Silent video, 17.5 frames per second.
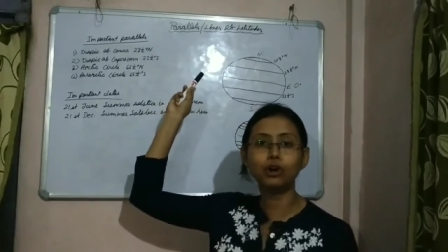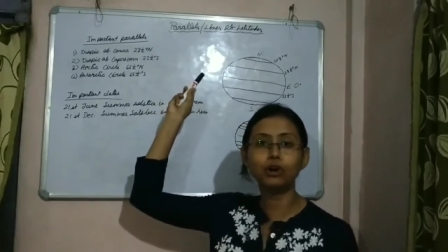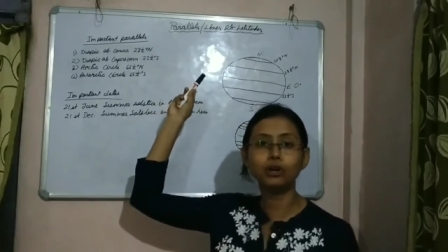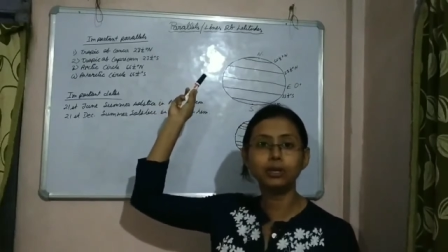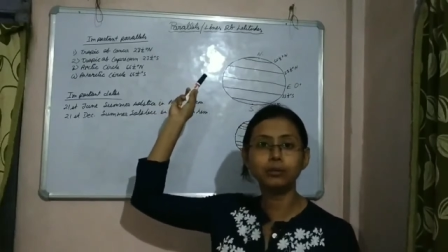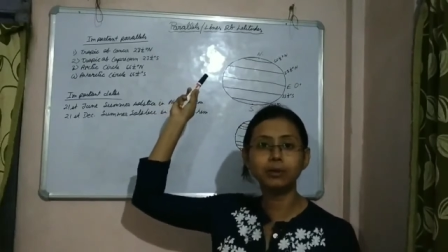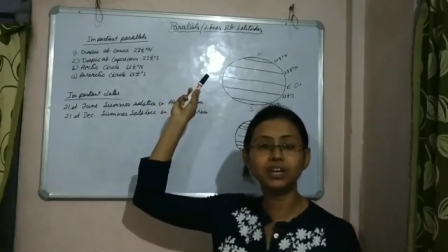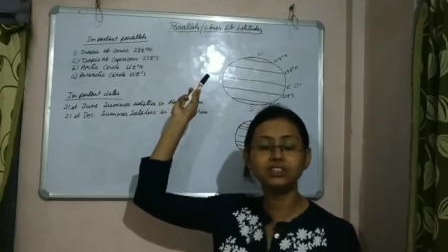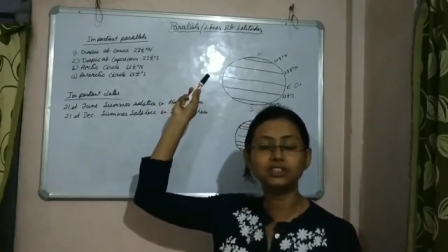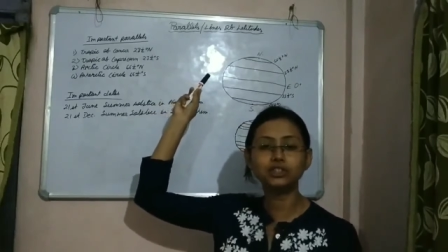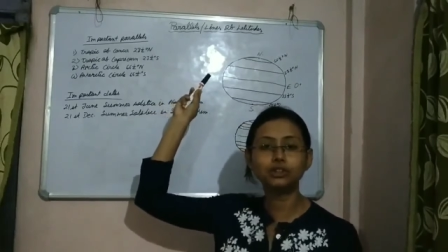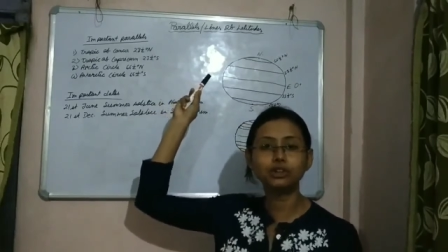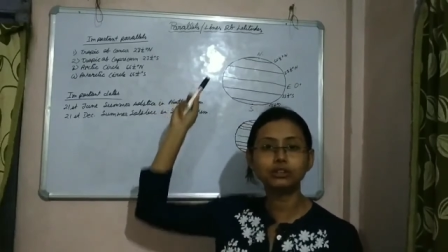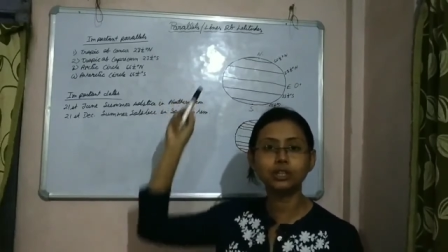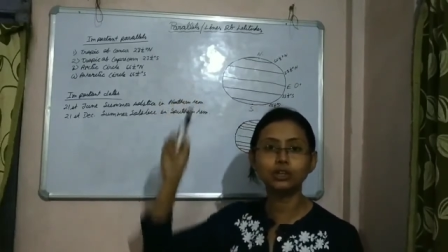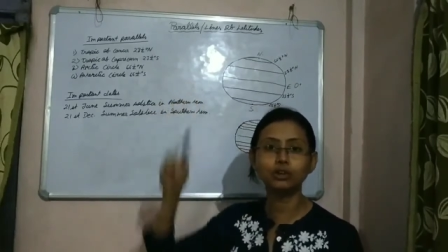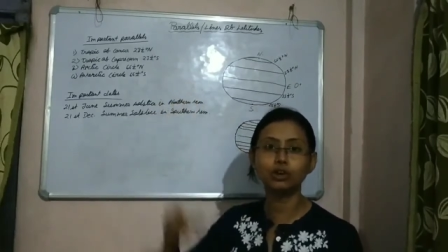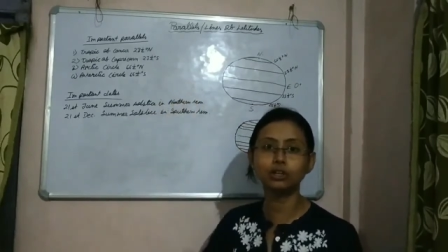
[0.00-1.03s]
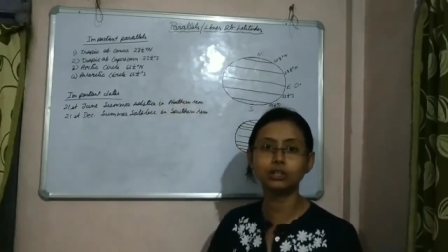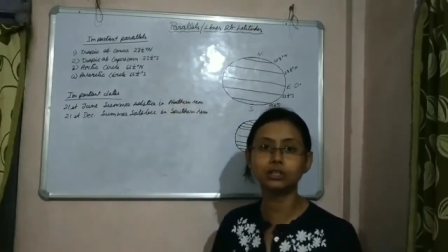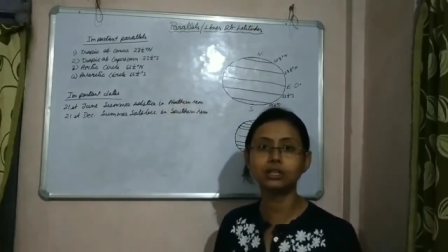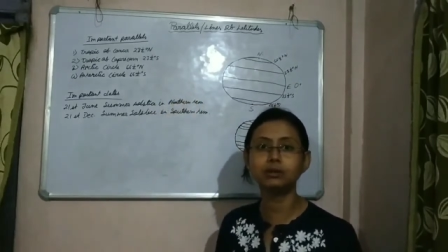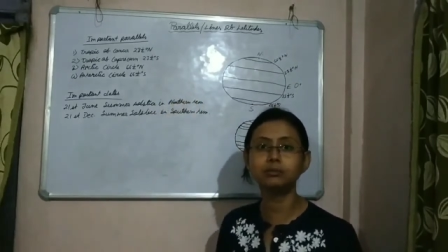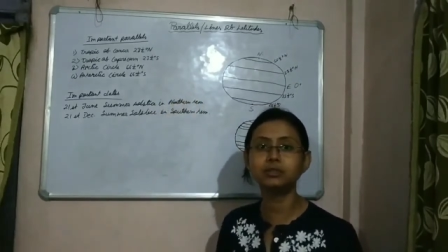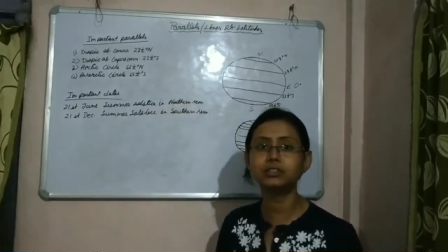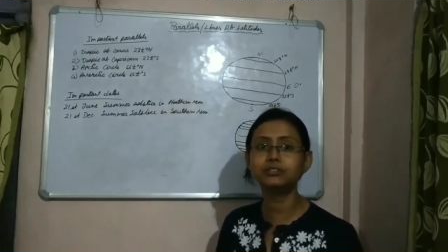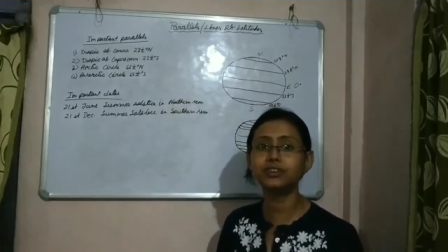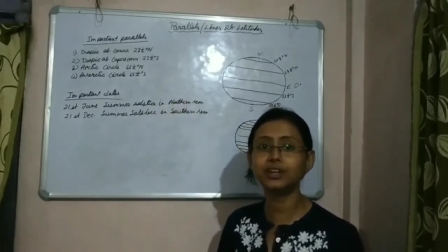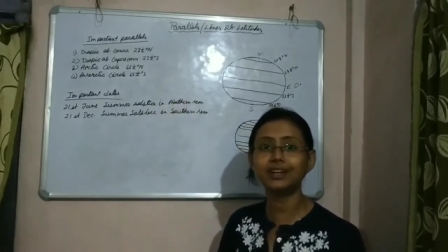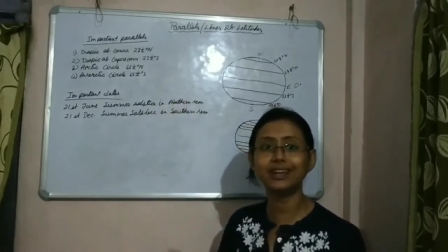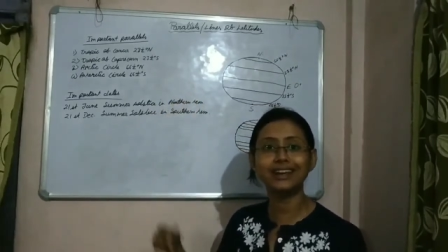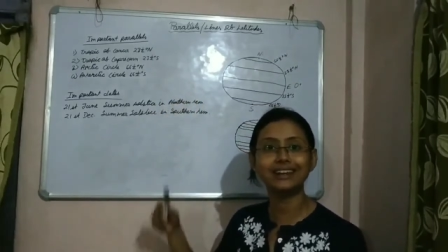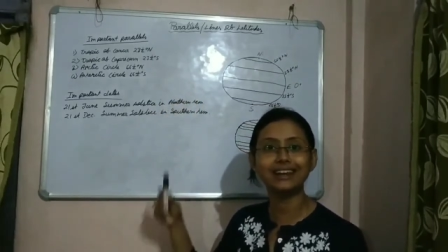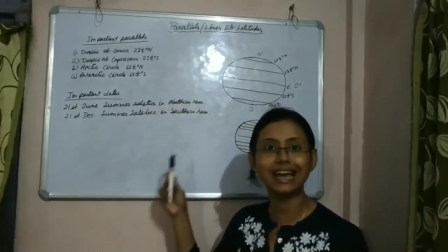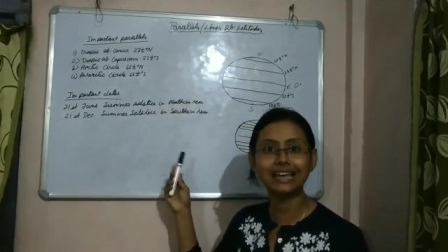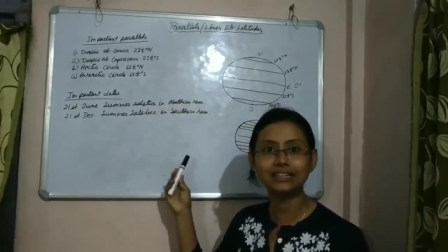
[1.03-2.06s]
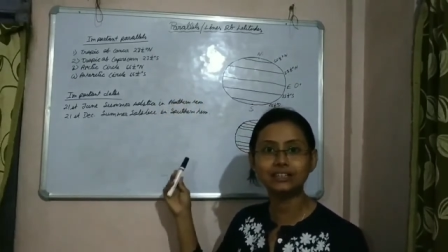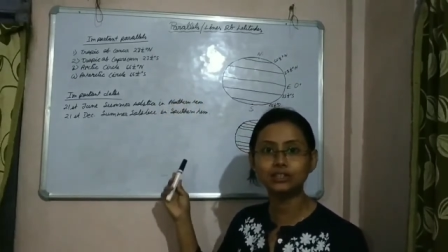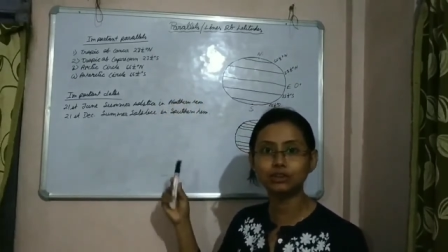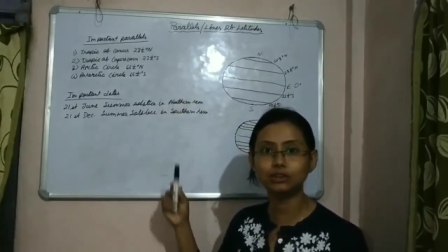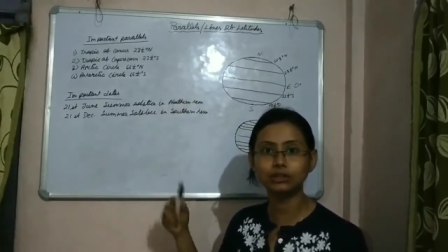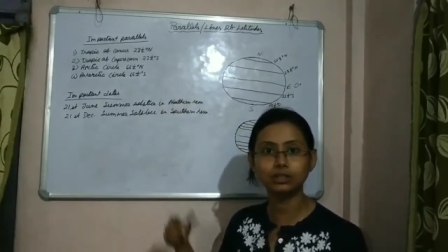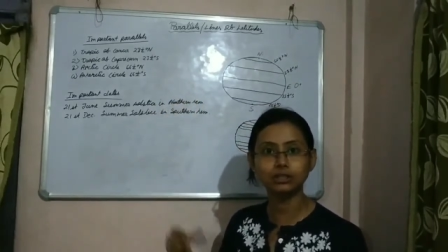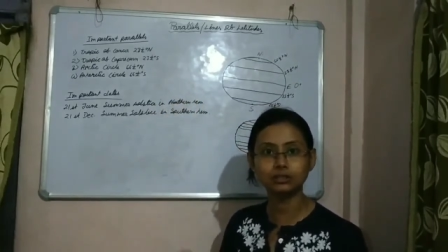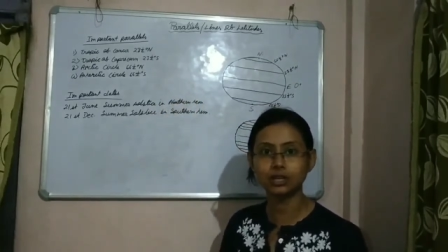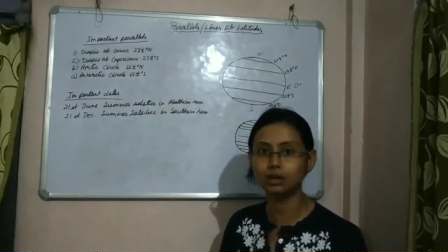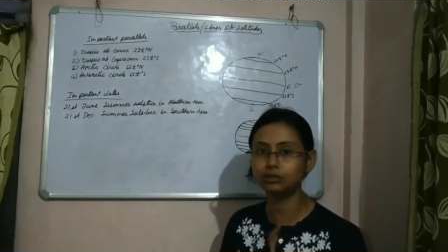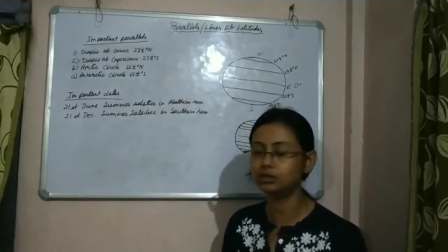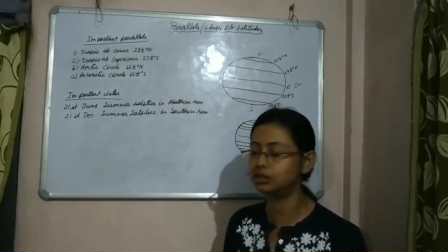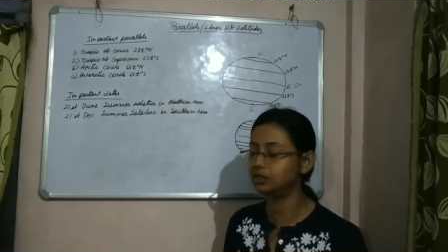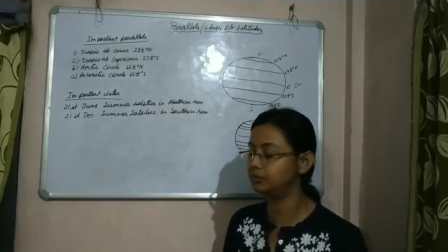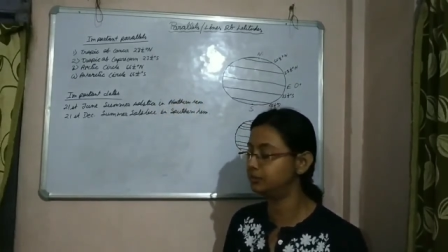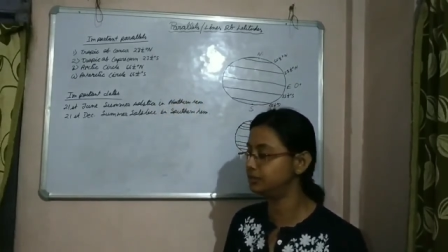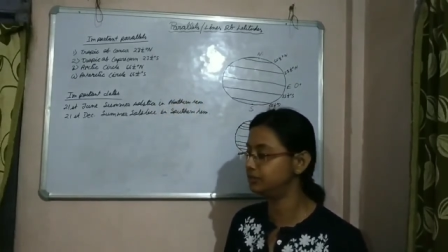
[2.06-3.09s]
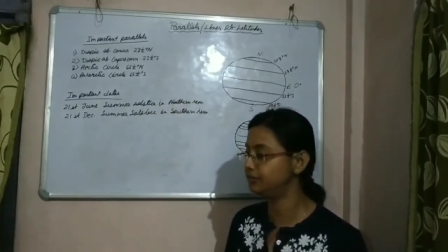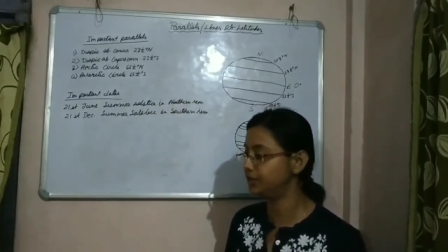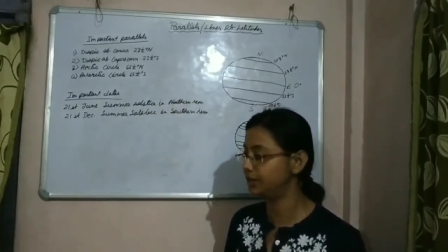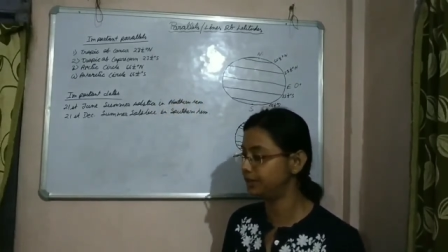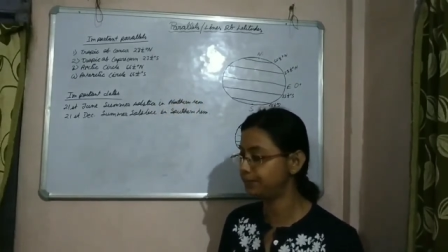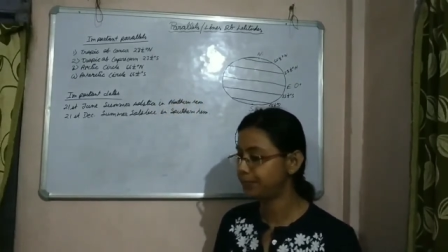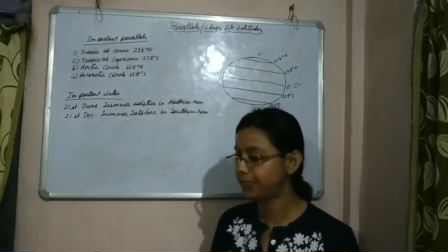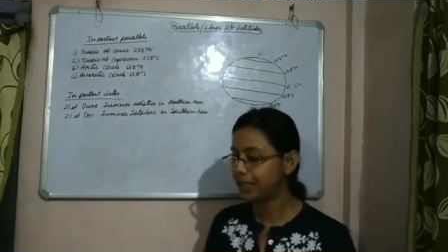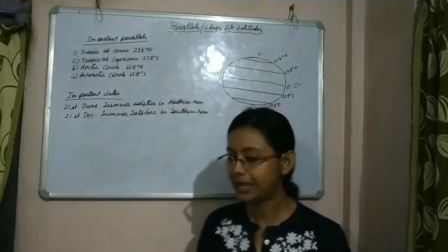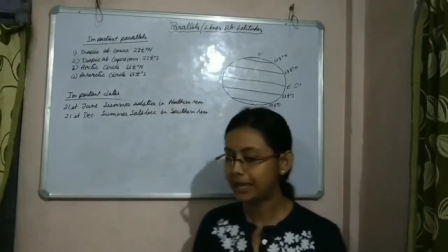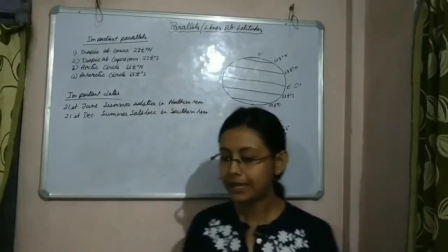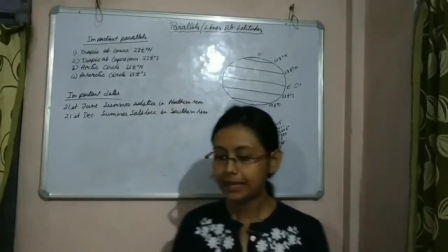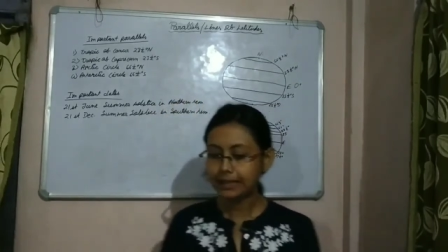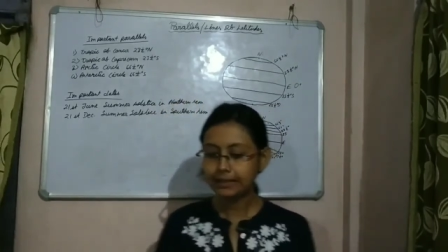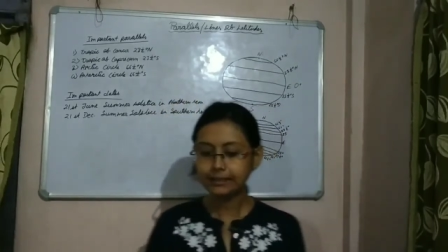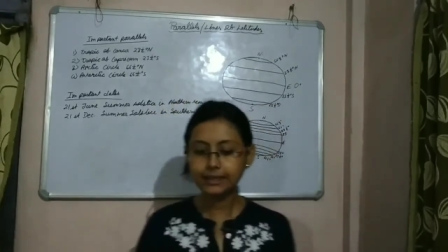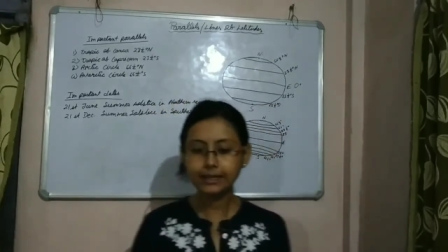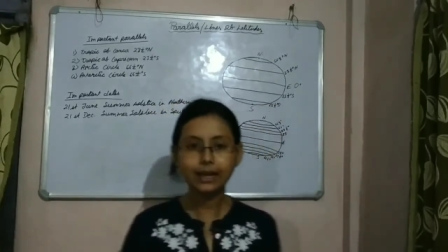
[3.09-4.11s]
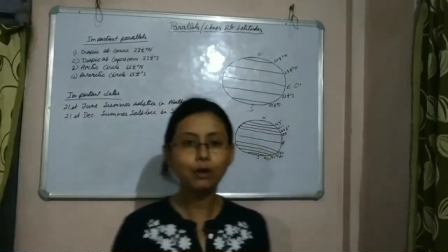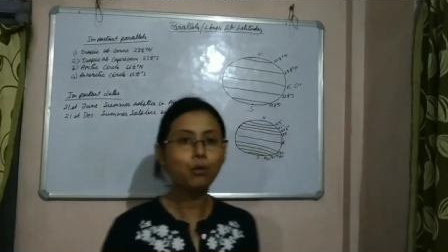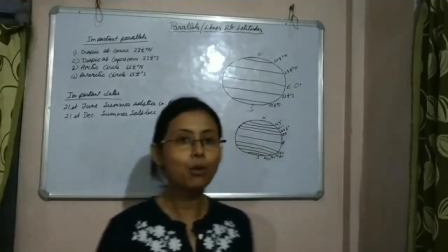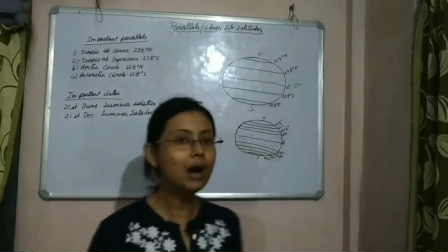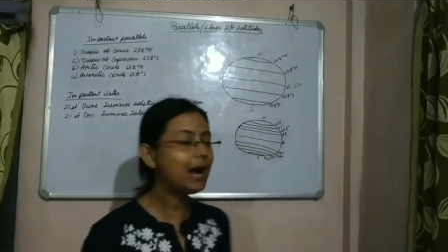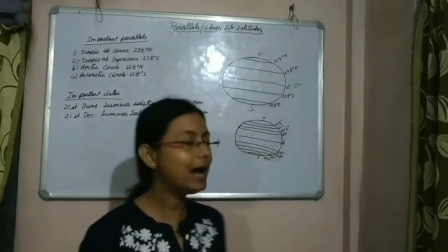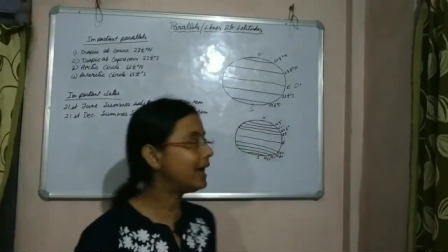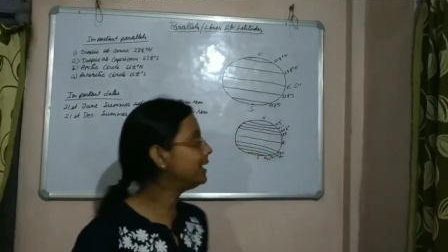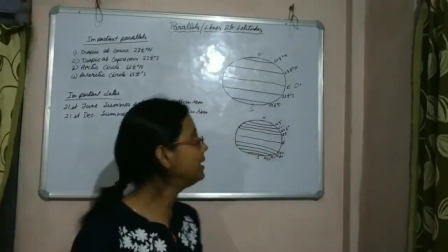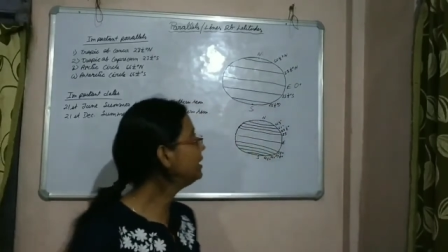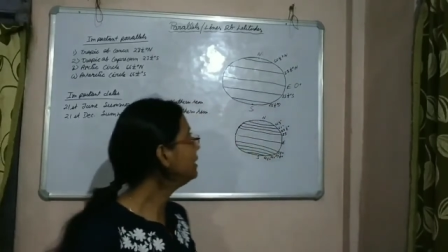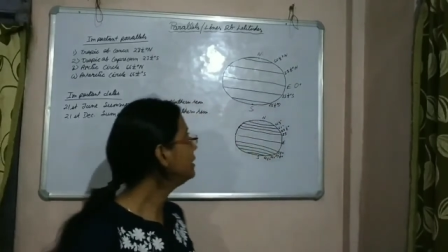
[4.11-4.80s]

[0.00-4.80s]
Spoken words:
imagined on the northern hemisphere and 90 on the southern hemisphere. Then why